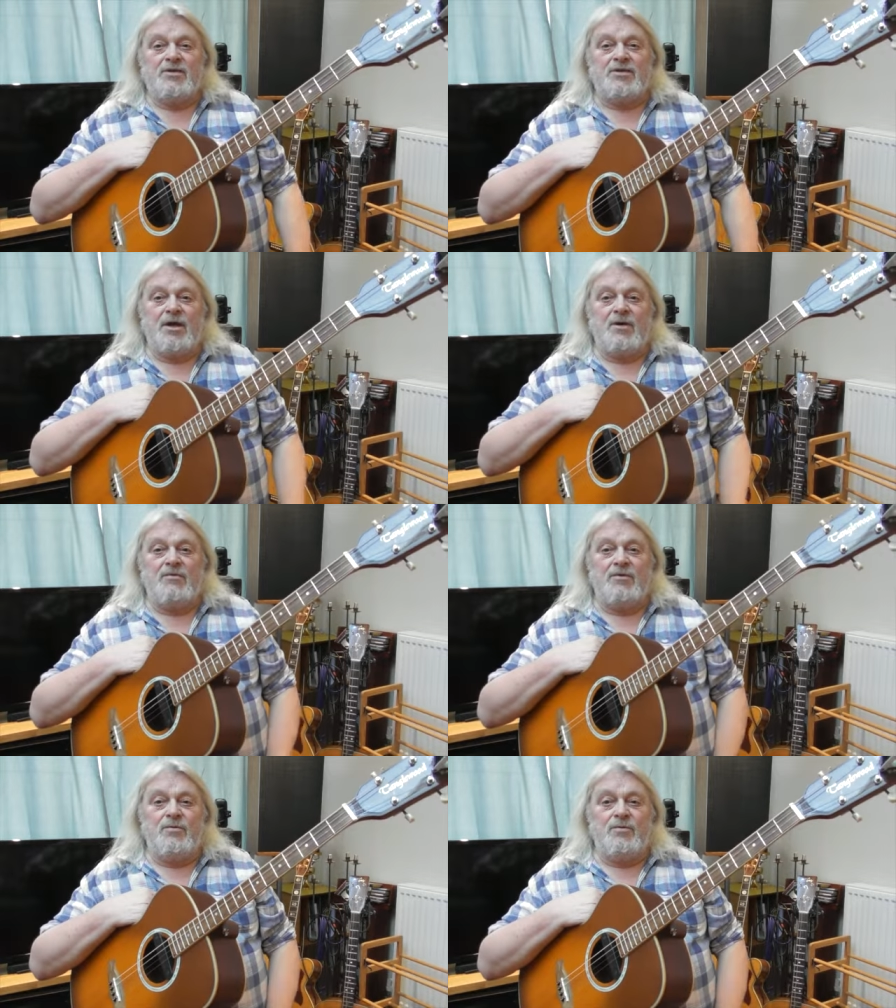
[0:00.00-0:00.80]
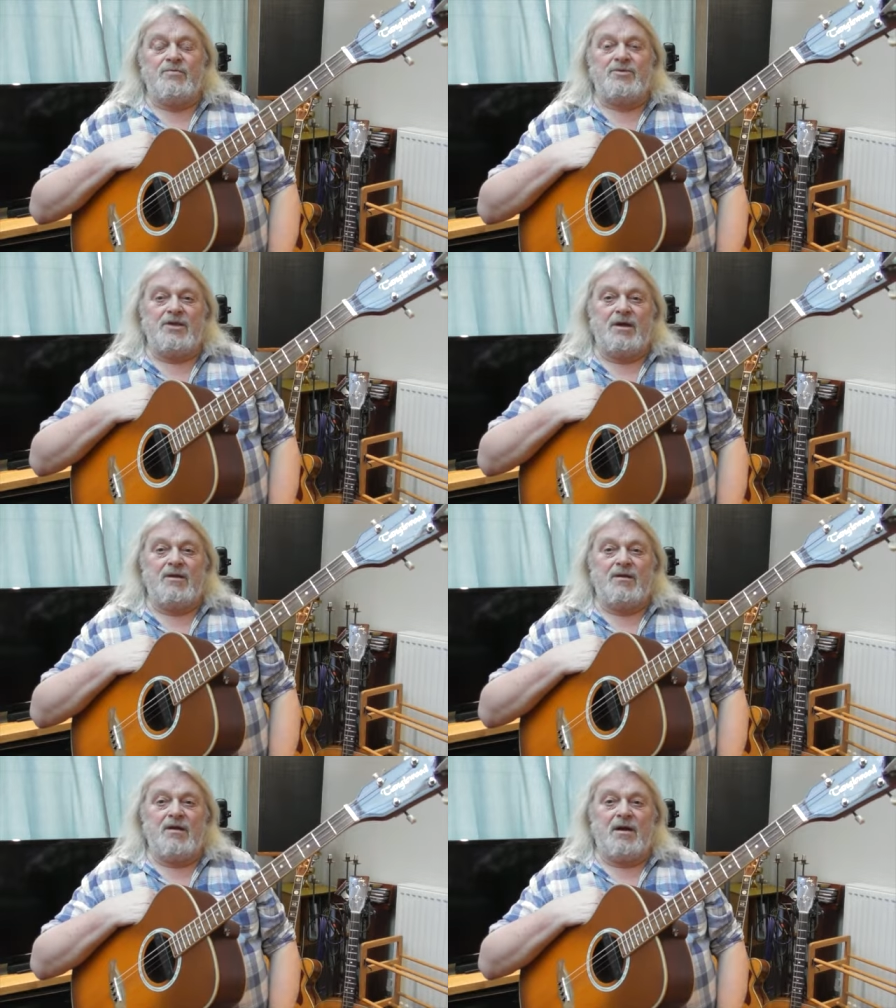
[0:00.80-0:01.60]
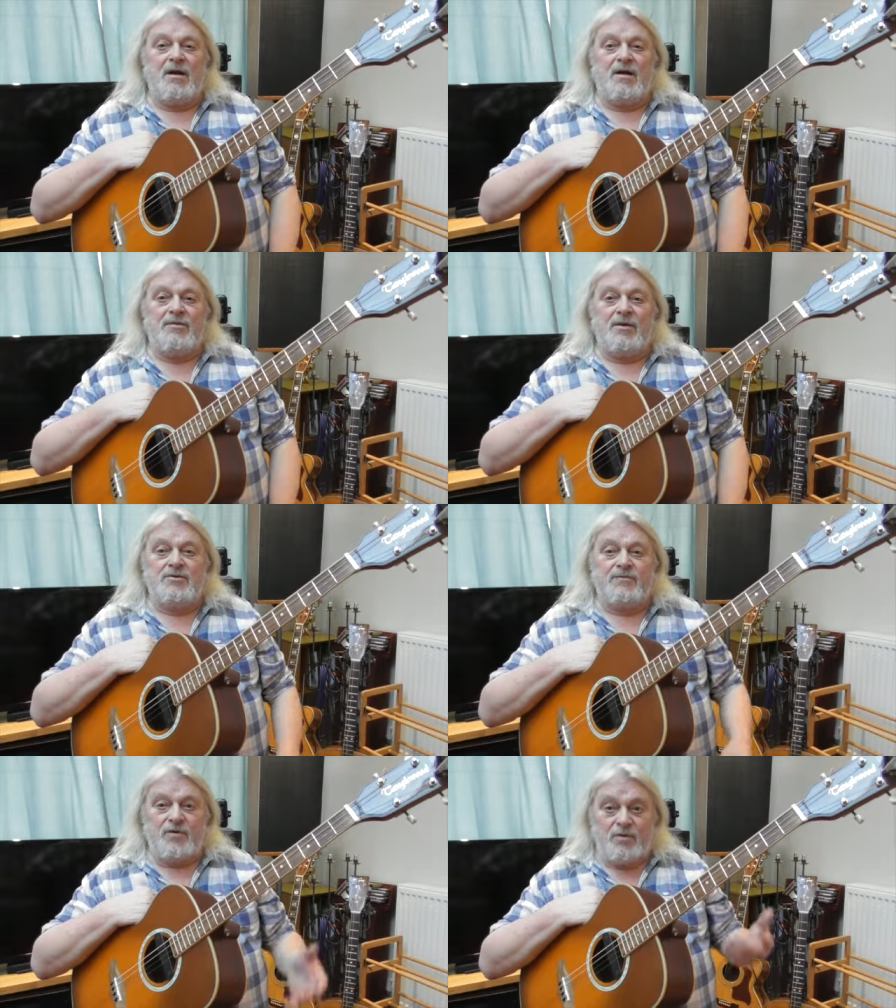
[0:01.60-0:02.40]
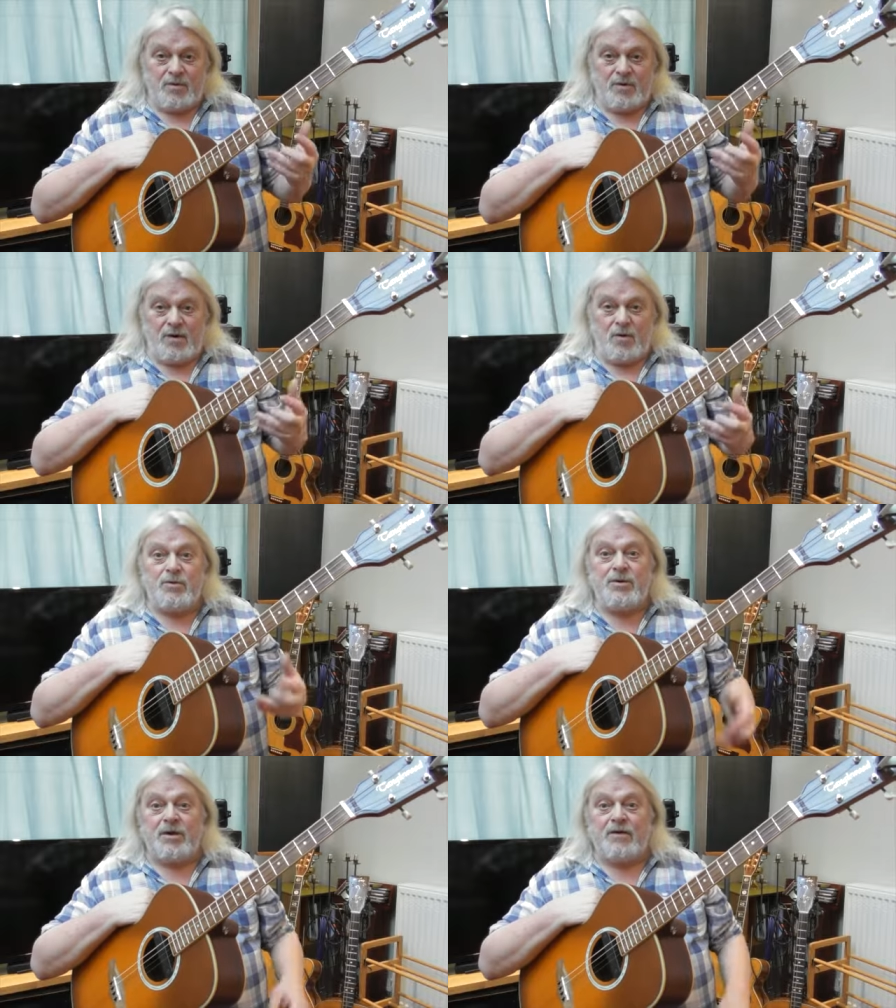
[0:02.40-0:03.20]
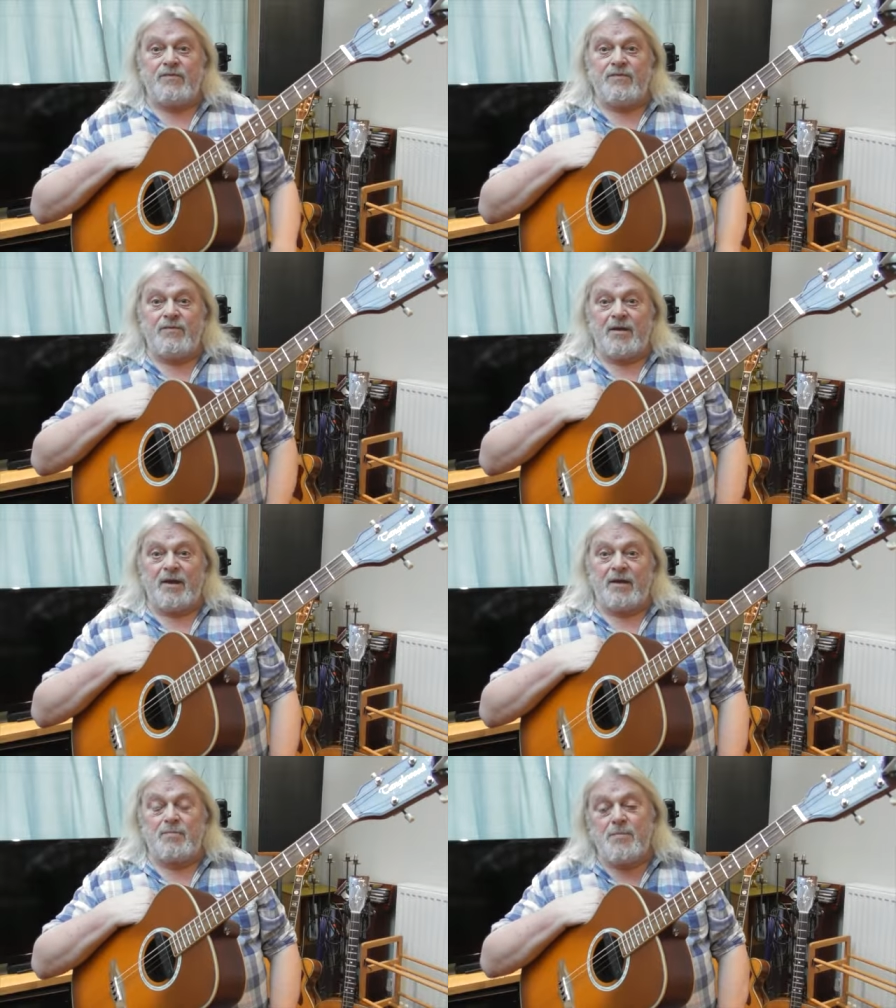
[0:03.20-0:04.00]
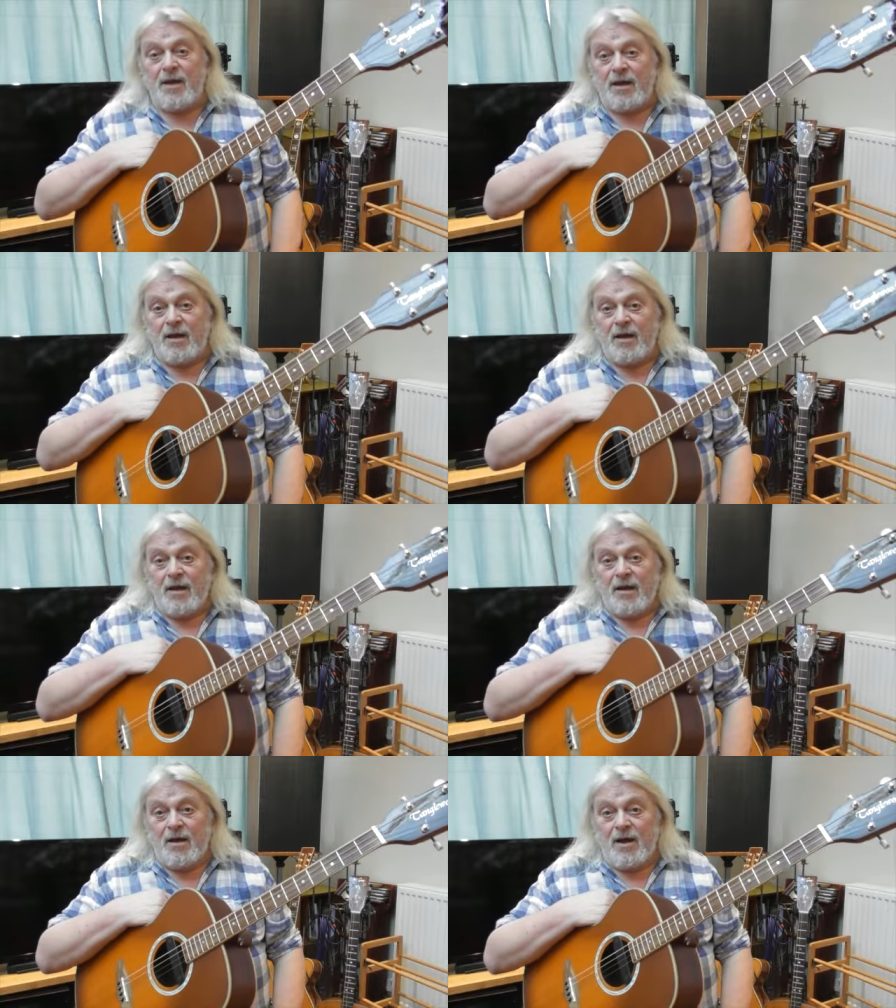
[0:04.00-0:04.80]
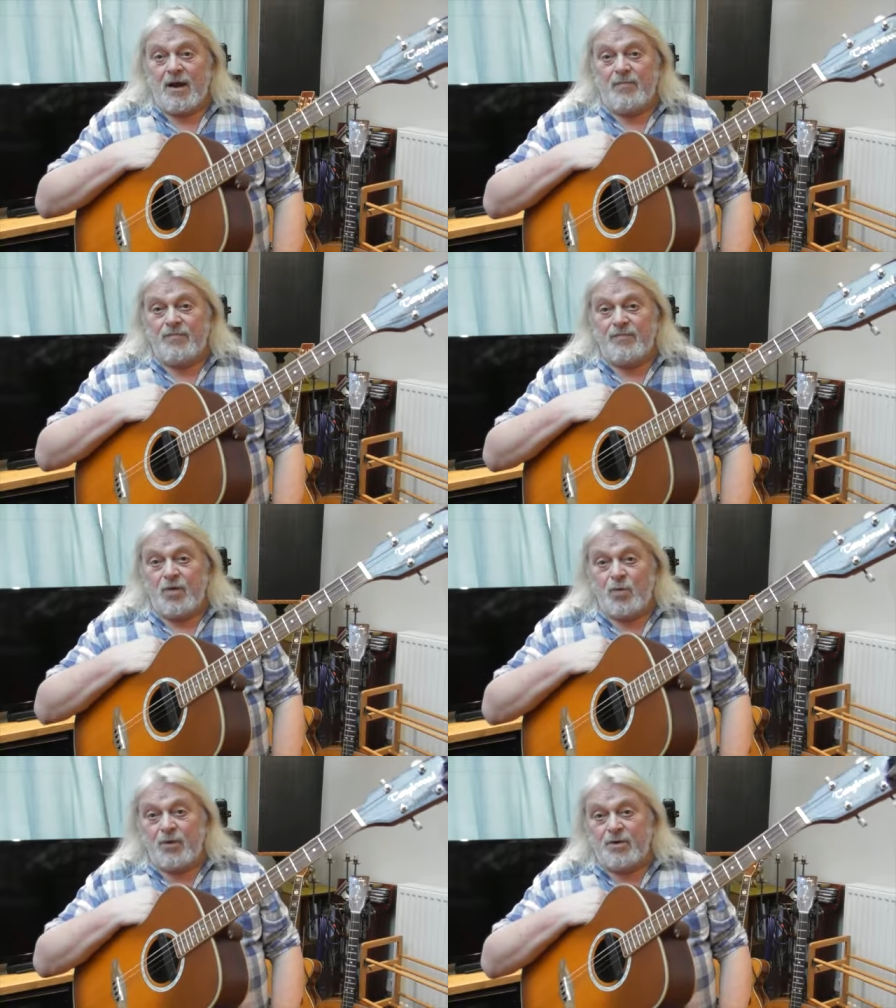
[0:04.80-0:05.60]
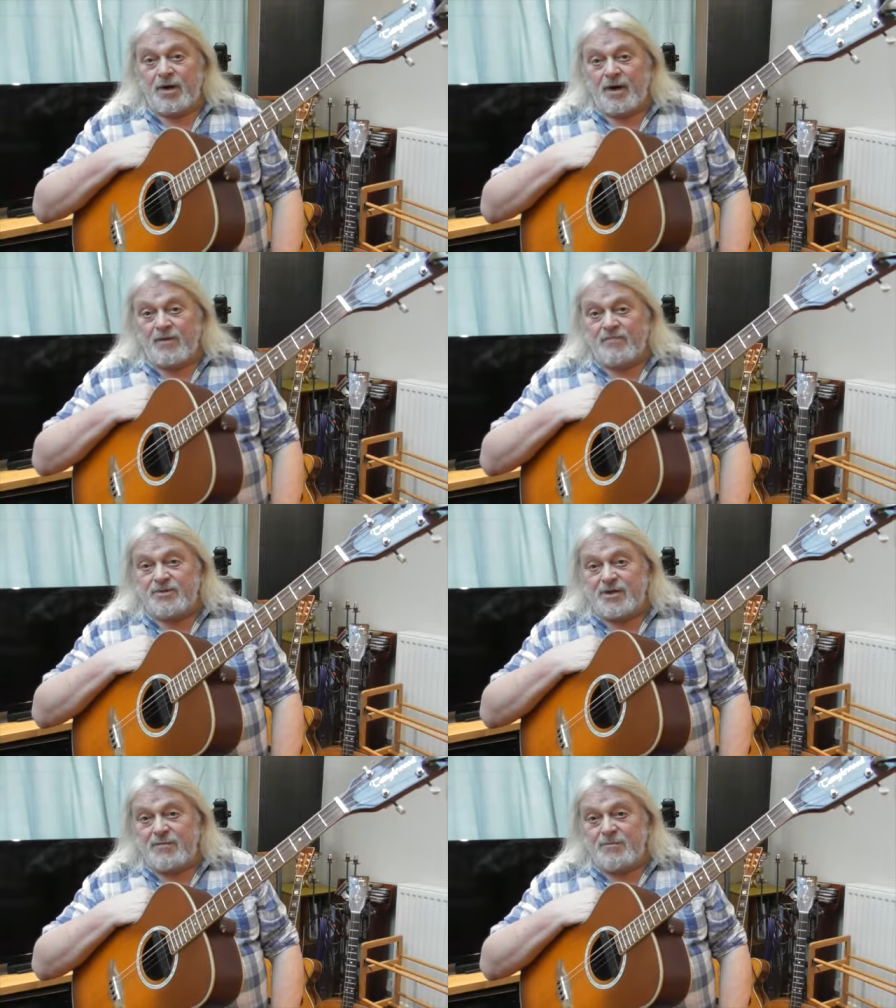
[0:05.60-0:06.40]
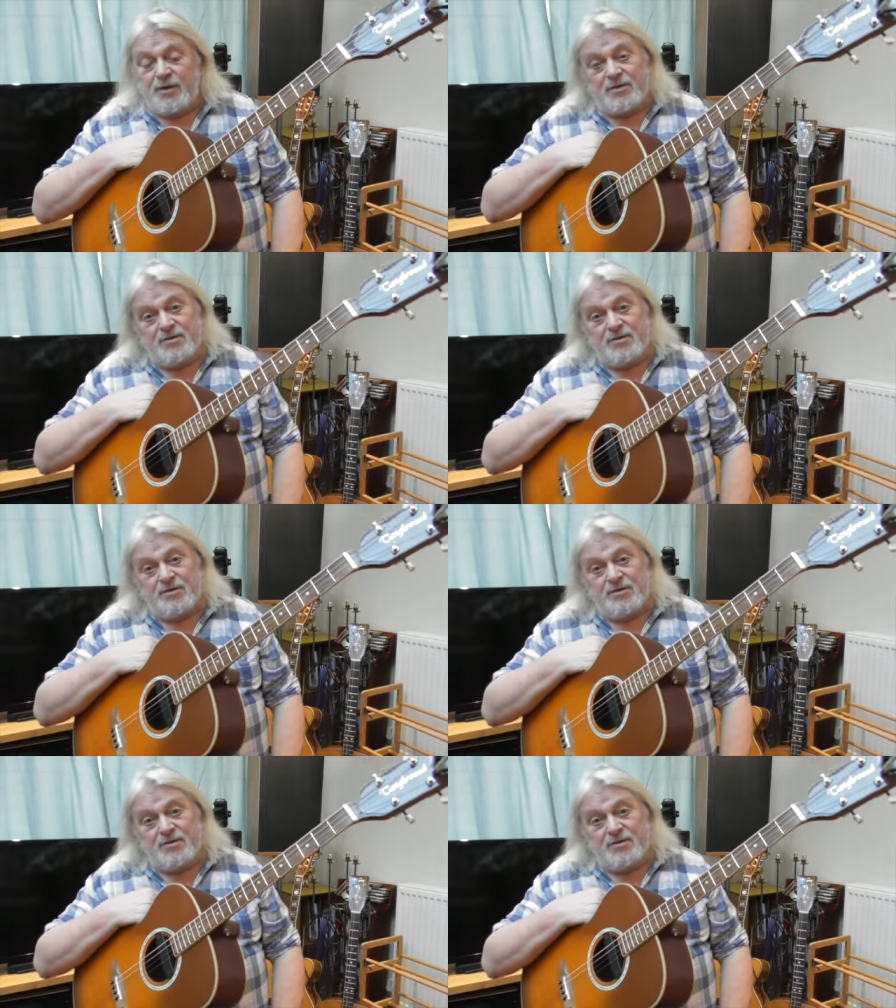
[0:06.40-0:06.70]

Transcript: So you would have seen, those of you who are old enough, like me, would have seen